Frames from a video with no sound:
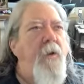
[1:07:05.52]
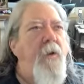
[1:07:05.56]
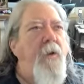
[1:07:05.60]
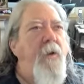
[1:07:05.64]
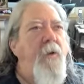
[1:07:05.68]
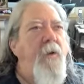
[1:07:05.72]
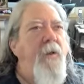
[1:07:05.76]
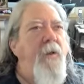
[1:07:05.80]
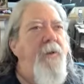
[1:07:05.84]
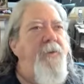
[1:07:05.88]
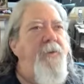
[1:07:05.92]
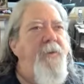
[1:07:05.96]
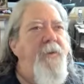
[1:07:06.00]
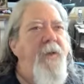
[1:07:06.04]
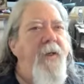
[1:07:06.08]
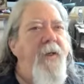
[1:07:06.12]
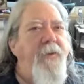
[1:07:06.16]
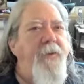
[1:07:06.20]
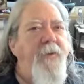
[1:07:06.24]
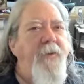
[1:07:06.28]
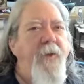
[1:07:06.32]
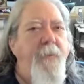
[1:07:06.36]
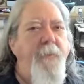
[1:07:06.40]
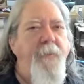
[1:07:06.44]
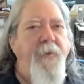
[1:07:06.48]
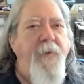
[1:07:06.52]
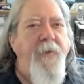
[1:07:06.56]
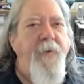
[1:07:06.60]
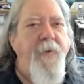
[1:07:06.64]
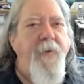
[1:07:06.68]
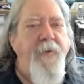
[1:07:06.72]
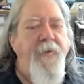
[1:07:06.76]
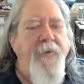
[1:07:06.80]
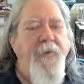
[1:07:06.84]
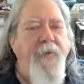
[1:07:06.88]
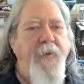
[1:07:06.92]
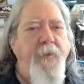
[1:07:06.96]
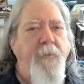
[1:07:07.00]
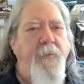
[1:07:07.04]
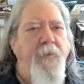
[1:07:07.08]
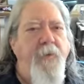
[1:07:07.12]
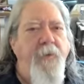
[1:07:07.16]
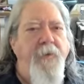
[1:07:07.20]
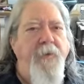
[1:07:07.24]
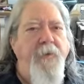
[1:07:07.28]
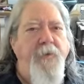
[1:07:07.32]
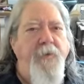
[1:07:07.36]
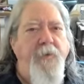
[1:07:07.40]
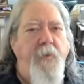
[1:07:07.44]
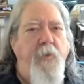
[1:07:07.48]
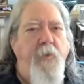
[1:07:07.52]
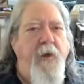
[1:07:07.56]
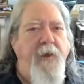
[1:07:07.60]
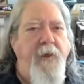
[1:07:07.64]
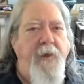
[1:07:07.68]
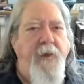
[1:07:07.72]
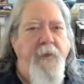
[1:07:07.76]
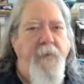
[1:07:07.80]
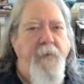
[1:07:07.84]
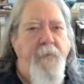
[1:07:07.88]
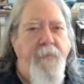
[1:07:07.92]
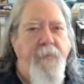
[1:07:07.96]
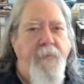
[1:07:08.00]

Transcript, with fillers: Let's take something as simple as rain.